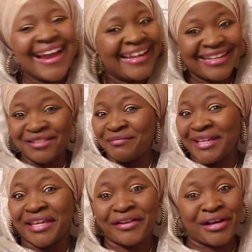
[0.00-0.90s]
And I didn't
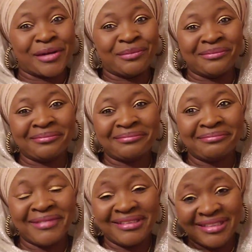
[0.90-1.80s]
make it up.
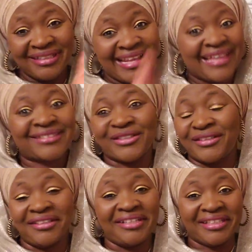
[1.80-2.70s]
It's the next on
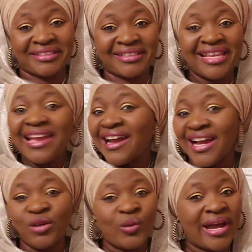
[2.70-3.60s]
the list.
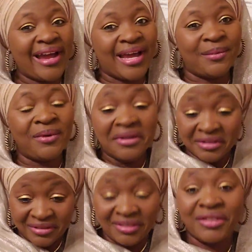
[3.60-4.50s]
Al-Wahhab,
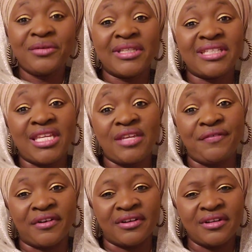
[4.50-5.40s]
the great
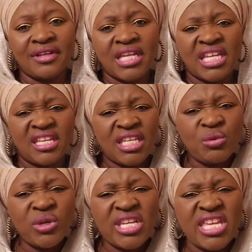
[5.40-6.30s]
giver. He
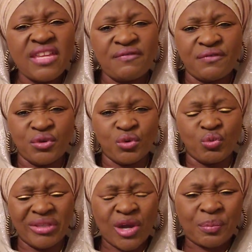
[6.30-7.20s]
will give you
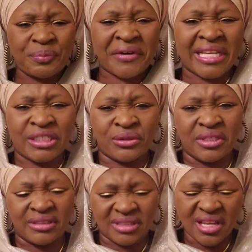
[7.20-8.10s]
without
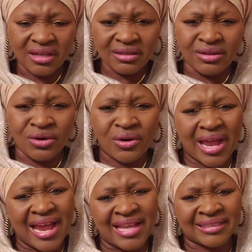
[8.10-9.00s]
prejudice. Go
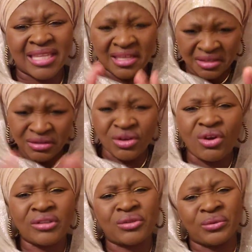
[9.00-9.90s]
ask.
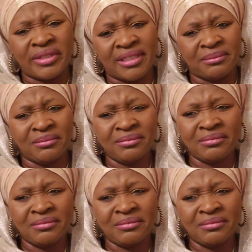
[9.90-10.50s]
Go to him.